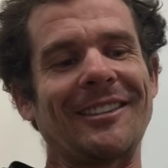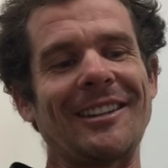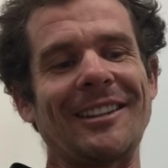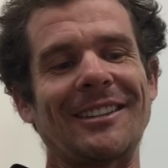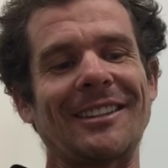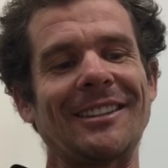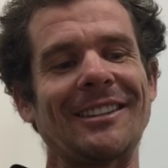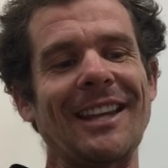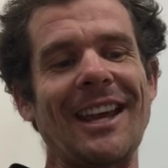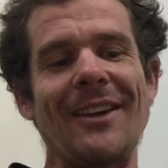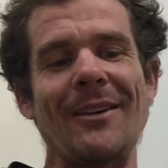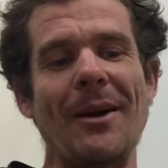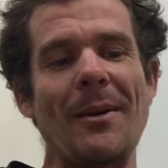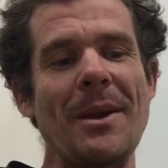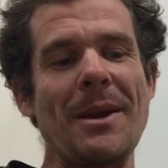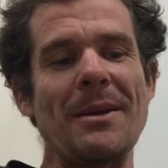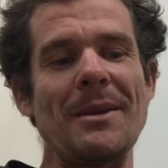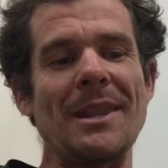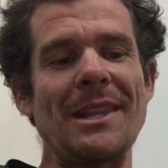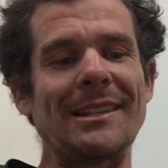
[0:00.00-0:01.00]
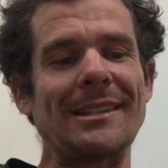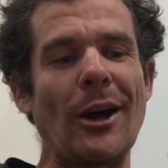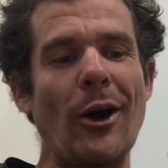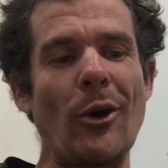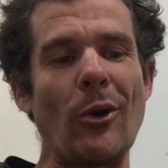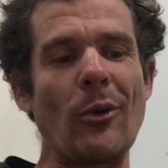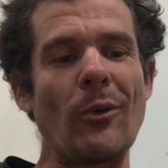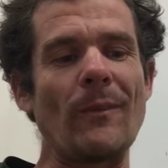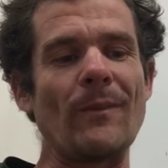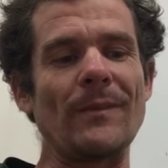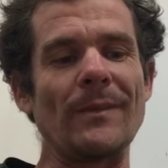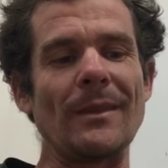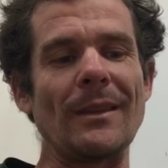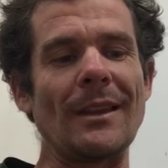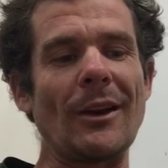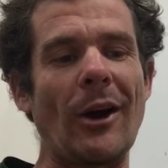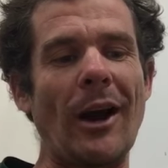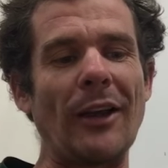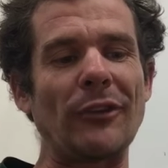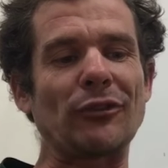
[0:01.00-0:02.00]
This is, I mean, this whole
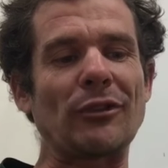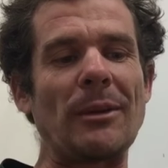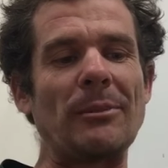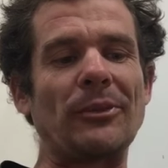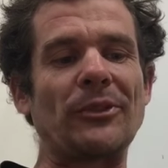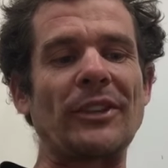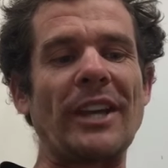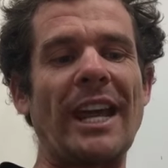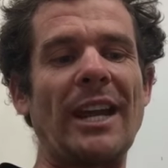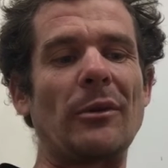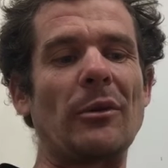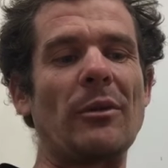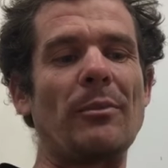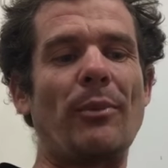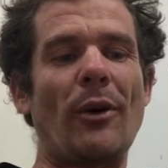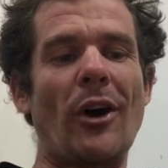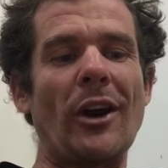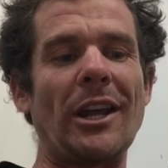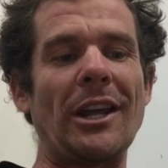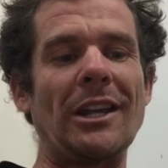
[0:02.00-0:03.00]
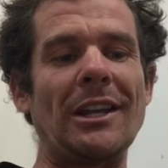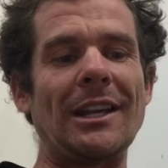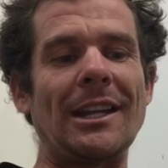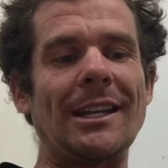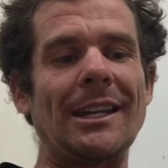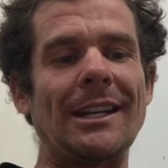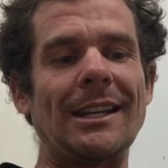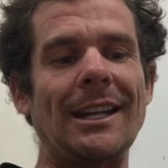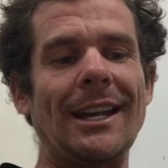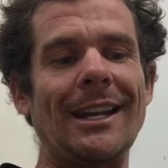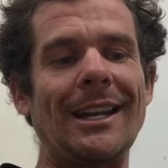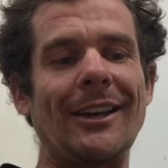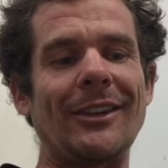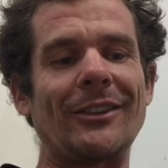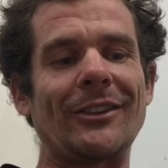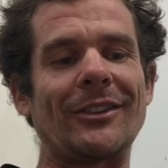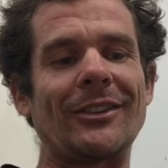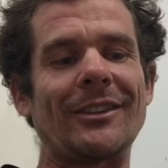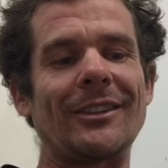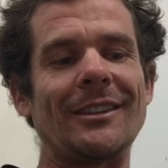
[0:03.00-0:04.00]
ice cream scanner with Bonnie, it
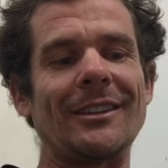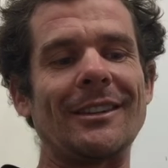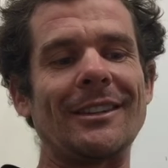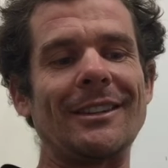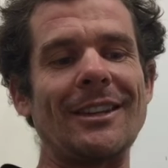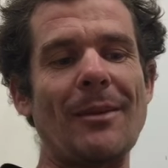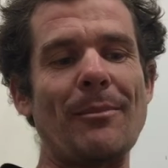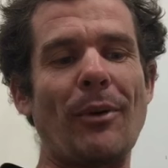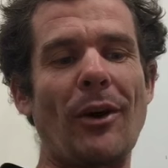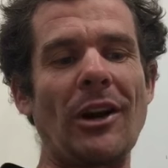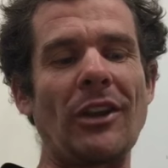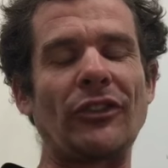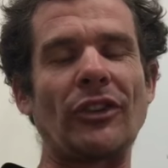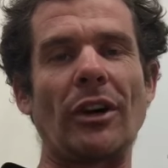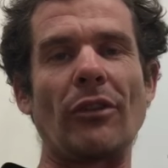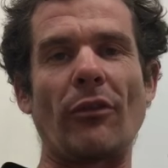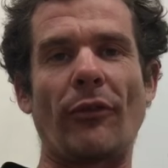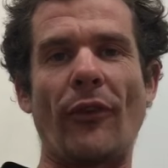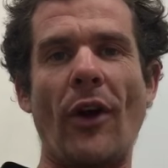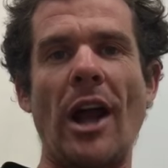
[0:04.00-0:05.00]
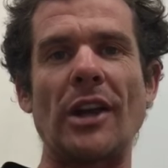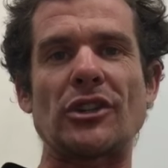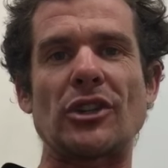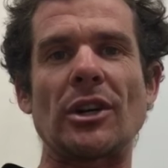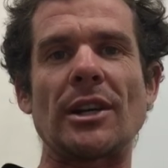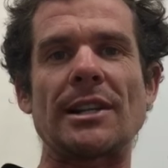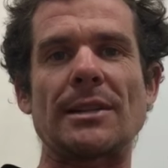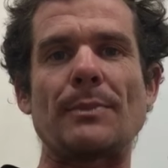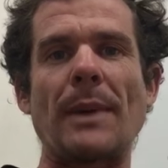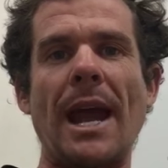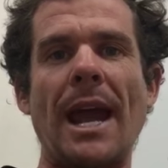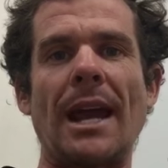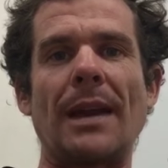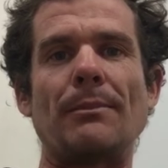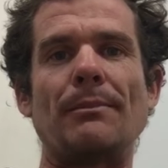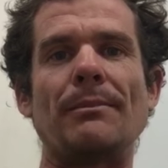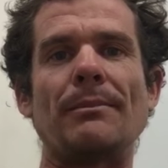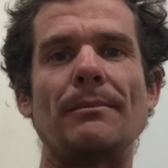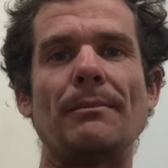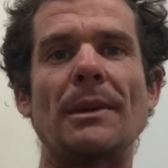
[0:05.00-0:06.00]
does, you know, Bonnie's like, refined sugar's
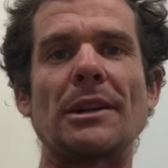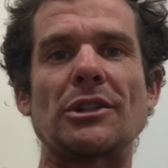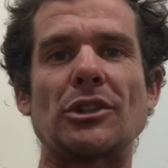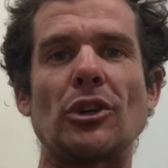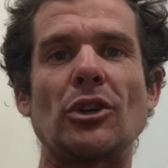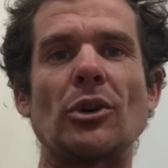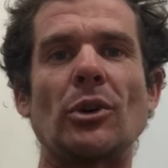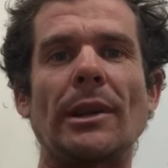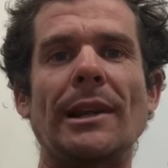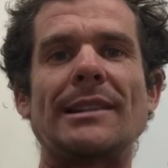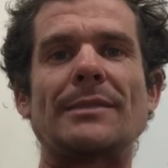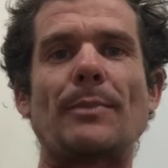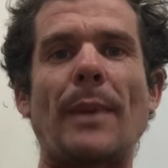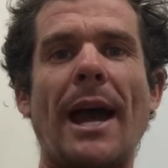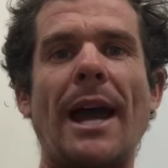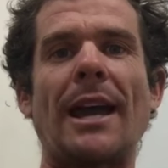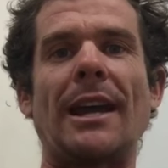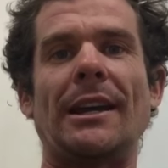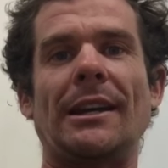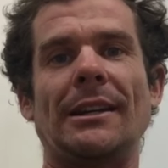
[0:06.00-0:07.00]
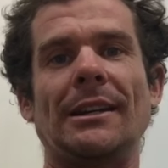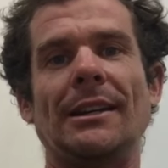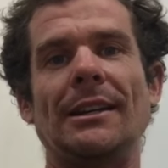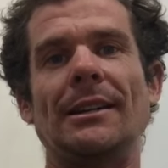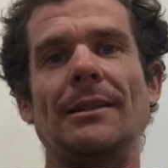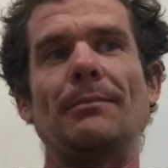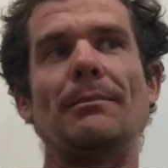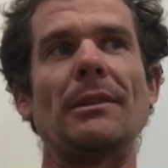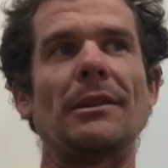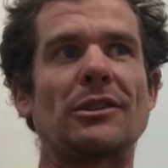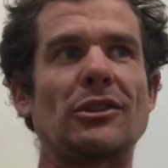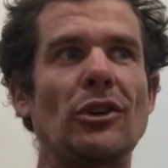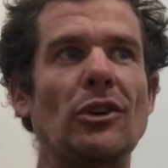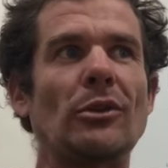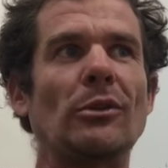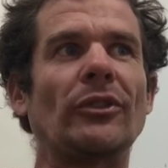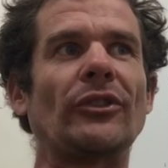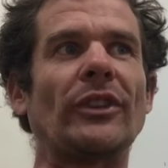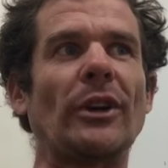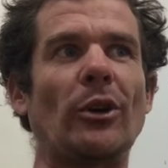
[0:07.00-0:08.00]
bad. McDougall is bae.
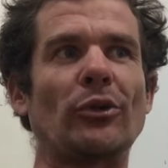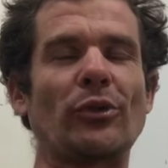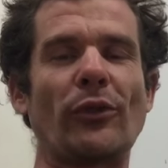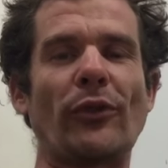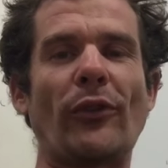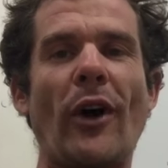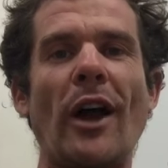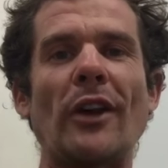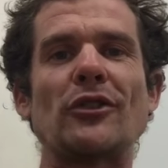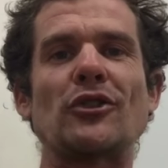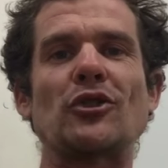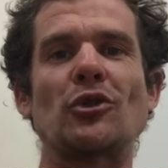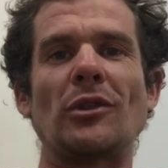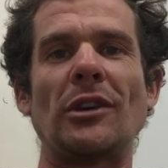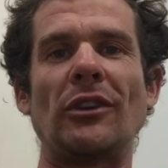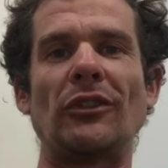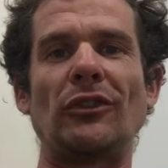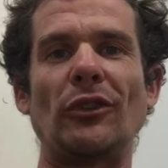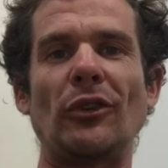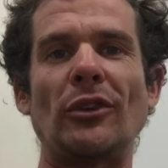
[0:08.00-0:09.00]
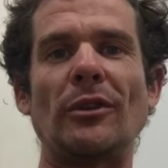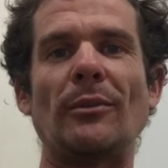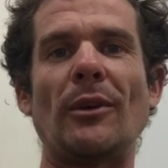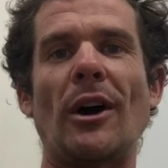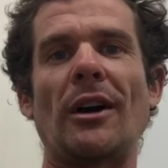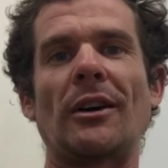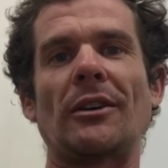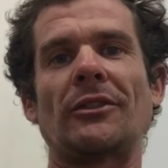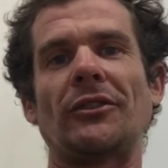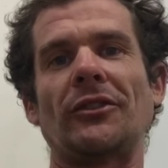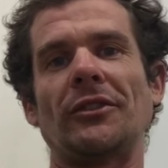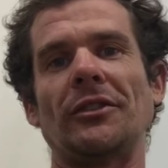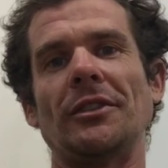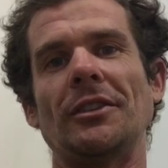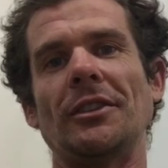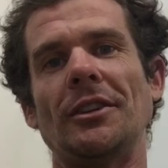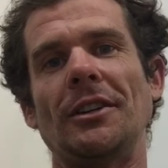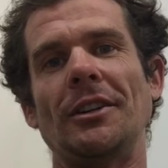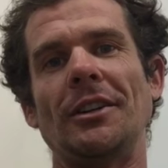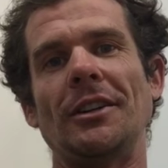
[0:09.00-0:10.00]
McDougall sells refined sugar in his noodle box,
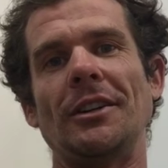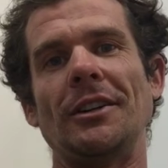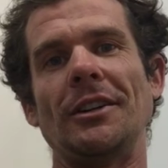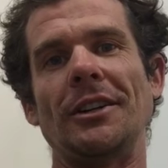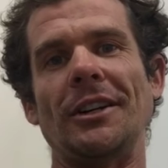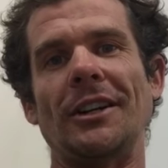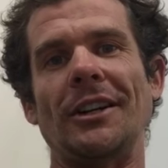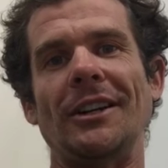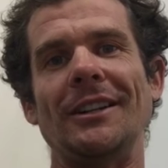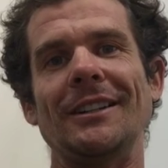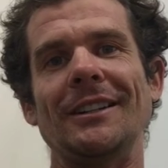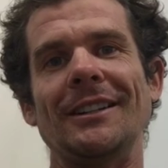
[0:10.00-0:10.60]
you know.